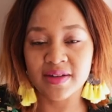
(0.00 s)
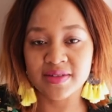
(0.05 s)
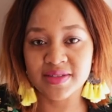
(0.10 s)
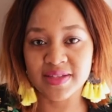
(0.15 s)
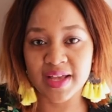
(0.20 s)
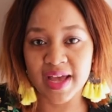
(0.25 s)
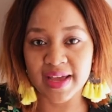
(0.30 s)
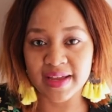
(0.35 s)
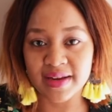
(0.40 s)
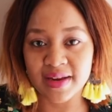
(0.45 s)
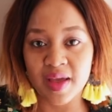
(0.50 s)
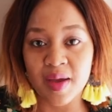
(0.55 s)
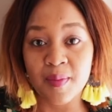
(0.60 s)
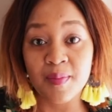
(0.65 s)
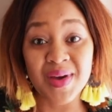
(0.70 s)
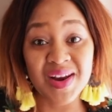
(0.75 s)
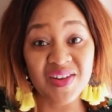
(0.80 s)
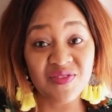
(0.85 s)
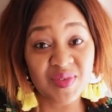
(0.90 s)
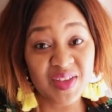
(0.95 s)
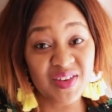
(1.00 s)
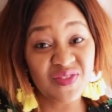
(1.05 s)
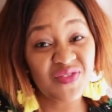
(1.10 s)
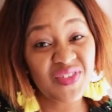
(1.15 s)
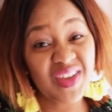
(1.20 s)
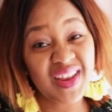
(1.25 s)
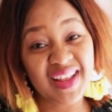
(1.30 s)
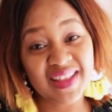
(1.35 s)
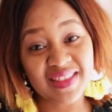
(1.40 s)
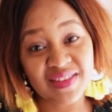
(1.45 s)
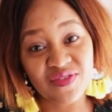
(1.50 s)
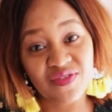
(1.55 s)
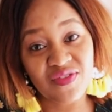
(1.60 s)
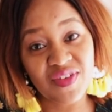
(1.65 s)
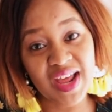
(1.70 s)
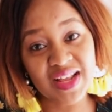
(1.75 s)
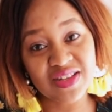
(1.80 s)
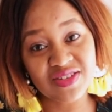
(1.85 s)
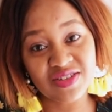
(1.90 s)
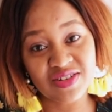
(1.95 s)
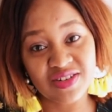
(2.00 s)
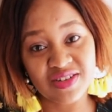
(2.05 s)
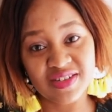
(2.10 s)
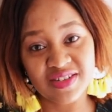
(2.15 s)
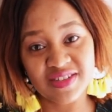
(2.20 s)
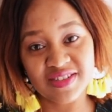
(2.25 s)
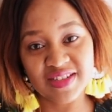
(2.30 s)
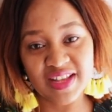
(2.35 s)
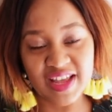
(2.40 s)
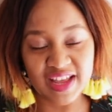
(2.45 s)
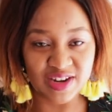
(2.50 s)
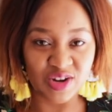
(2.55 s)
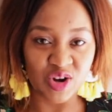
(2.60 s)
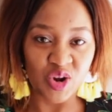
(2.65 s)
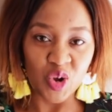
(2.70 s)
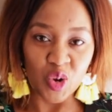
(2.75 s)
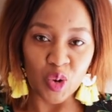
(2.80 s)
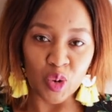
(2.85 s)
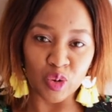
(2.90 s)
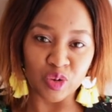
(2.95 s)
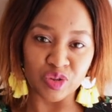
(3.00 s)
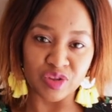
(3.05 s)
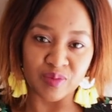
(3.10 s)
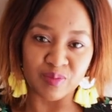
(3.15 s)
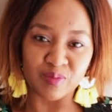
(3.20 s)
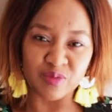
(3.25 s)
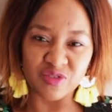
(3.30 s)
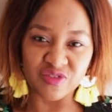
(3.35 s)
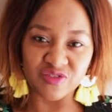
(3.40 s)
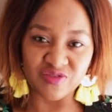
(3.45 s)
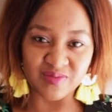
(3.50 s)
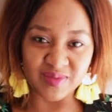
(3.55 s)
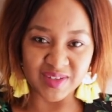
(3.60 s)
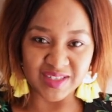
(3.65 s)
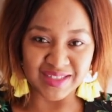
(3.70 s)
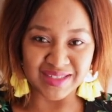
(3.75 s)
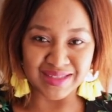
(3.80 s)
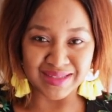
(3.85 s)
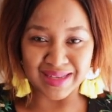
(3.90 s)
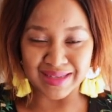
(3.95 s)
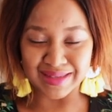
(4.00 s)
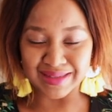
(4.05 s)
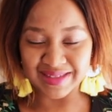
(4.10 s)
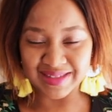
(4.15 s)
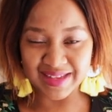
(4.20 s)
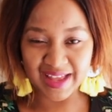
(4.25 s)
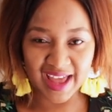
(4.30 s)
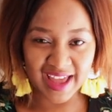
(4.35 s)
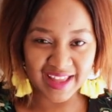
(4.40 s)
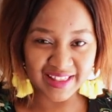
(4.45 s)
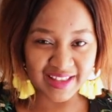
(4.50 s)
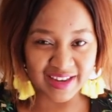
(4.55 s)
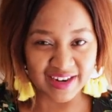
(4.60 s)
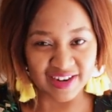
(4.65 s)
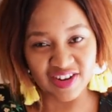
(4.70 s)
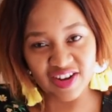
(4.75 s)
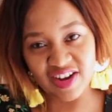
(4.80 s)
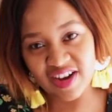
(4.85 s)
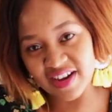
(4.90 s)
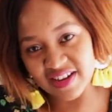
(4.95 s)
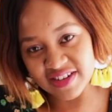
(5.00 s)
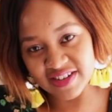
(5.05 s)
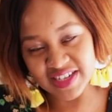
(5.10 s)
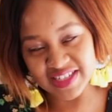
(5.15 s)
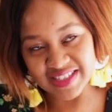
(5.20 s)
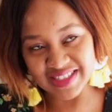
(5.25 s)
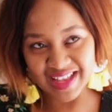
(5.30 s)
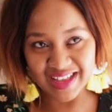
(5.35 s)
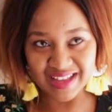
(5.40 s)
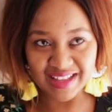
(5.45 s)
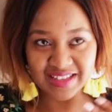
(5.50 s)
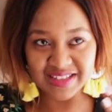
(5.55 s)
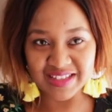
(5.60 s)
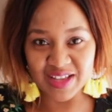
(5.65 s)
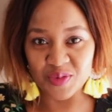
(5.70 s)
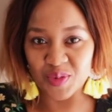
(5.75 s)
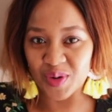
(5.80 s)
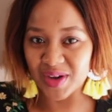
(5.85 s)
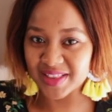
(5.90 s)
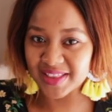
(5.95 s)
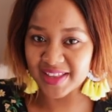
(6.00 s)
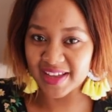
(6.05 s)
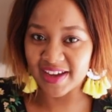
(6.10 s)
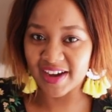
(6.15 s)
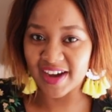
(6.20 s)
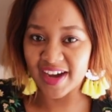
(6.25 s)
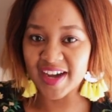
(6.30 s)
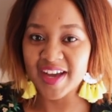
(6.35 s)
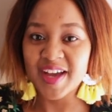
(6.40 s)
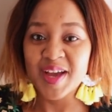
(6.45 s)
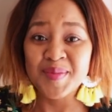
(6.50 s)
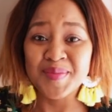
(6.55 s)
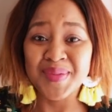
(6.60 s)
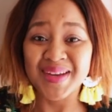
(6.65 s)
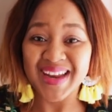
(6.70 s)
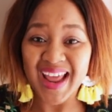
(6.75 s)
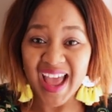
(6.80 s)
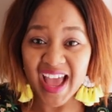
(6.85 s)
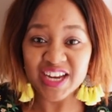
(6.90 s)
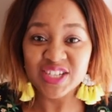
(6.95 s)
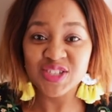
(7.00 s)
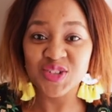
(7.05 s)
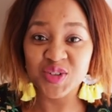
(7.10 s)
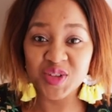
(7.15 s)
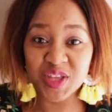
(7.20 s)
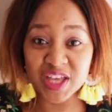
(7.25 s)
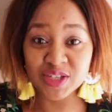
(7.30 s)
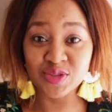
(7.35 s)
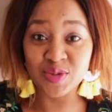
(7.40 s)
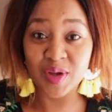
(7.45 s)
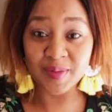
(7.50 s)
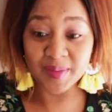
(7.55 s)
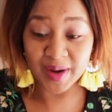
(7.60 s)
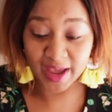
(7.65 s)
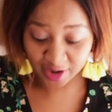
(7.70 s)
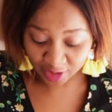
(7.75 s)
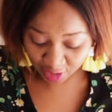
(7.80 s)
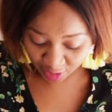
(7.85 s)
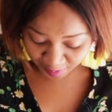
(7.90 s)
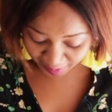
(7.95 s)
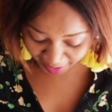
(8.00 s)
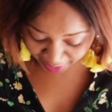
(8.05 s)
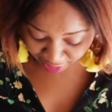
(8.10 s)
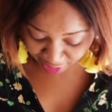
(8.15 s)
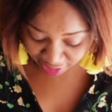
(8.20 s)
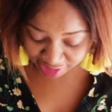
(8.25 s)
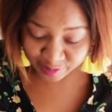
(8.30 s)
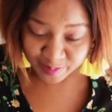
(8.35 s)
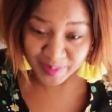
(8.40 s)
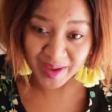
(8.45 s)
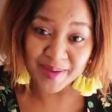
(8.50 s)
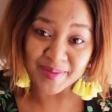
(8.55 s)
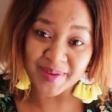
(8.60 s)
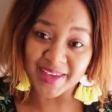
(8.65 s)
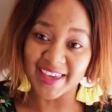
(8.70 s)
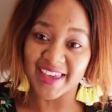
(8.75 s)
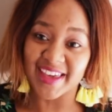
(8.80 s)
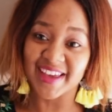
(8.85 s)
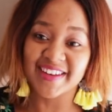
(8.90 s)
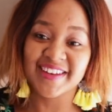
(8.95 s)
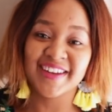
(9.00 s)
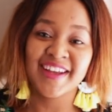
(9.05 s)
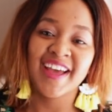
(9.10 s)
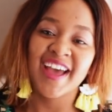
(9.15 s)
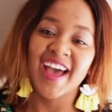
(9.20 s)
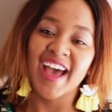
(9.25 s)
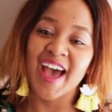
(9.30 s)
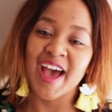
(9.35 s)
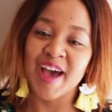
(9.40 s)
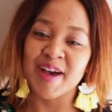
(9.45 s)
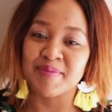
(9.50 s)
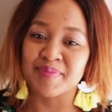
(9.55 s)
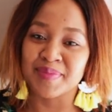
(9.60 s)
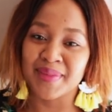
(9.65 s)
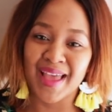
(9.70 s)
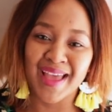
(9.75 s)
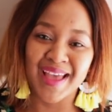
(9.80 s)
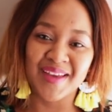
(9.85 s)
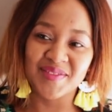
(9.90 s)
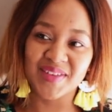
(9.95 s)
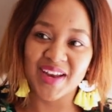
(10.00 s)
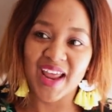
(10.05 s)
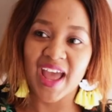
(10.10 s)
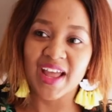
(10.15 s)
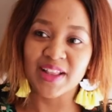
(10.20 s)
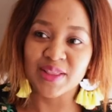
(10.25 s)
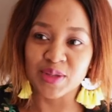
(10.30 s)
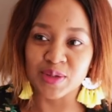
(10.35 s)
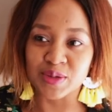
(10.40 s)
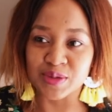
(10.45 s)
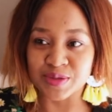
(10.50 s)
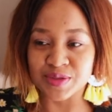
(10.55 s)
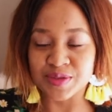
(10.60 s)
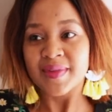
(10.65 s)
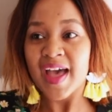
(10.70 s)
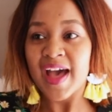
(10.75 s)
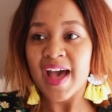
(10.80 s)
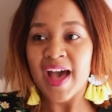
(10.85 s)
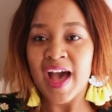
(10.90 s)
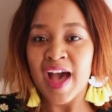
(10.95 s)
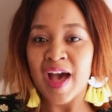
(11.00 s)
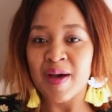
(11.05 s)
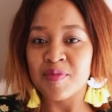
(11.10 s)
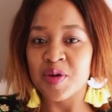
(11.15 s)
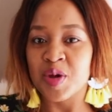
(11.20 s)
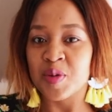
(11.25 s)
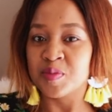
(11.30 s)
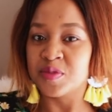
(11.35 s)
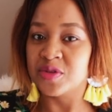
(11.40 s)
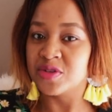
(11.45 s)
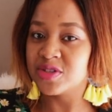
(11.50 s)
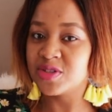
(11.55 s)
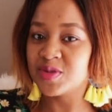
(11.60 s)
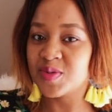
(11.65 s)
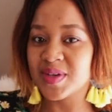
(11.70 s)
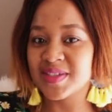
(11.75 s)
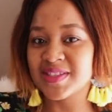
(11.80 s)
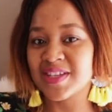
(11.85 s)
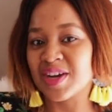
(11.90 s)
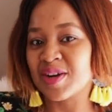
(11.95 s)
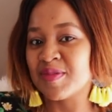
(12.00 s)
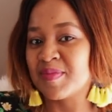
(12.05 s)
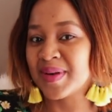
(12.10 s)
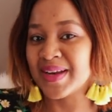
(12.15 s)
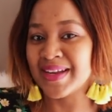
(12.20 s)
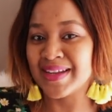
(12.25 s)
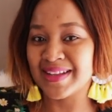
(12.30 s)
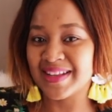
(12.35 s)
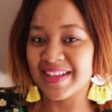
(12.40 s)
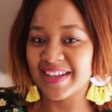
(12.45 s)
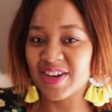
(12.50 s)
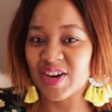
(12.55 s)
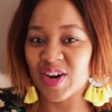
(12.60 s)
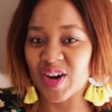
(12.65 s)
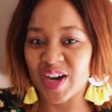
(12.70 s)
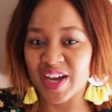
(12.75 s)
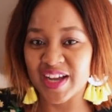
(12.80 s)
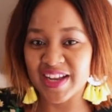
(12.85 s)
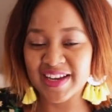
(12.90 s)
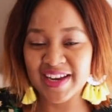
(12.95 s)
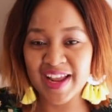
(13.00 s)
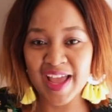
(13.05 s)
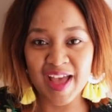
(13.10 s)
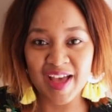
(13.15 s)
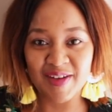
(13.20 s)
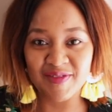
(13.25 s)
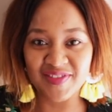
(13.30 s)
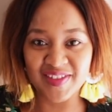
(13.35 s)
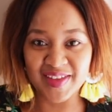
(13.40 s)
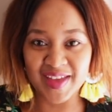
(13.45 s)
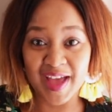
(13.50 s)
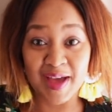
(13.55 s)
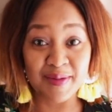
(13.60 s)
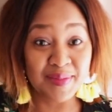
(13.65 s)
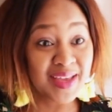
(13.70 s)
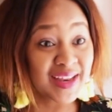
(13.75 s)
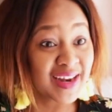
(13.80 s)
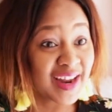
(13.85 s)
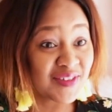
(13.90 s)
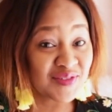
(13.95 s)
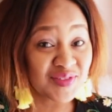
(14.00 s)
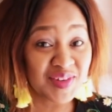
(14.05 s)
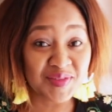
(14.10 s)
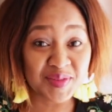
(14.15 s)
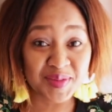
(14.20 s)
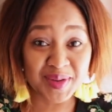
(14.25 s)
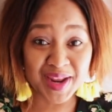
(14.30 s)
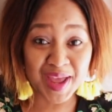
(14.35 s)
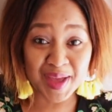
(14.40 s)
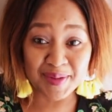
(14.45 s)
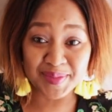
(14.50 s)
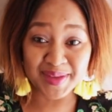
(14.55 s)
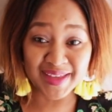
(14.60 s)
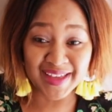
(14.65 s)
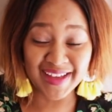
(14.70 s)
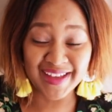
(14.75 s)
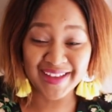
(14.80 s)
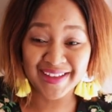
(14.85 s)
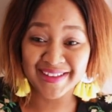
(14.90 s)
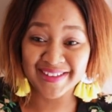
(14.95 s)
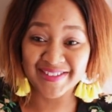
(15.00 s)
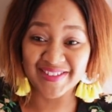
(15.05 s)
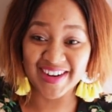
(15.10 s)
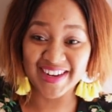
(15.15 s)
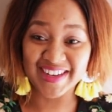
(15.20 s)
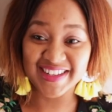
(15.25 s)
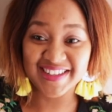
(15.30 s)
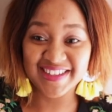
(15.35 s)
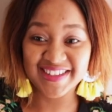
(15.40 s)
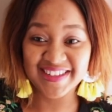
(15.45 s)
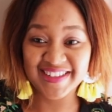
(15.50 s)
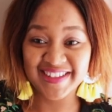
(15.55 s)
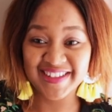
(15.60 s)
outside. But I've been feeling the flutters and all the movements inside that I can't exactly say what they are. But actual kicks, where I'm like, oh my gosh, baby kicked. I haven't had those. Mood swings are completely gone. Hubby and I have never been happier, right?